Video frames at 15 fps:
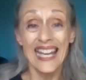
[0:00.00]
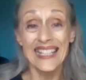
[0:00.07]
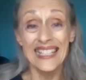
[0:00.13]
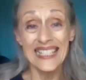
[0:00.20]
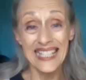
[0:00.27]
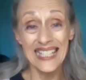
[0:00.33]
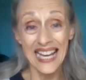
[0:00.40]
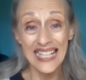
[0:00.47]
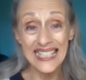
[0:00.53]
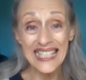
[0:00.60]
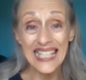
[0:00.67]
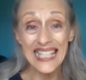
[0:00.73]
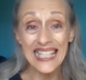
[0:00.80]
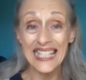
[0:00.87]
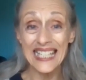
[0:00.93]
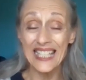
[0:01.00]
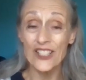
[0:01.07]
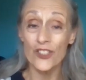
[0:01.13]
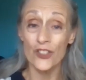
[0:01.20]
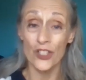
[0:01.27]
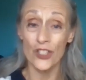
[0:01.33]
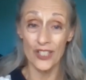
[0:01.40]
And the technique
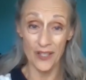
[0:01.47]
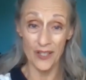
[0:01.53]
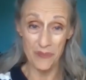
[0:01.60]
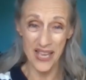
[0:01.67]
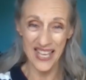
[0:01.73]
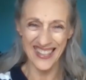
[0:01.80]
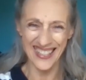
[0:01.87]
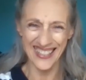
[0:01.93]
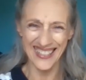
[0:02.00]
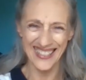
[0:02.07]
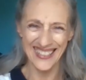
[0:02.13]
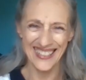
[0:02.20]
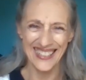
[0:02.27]
is just a method.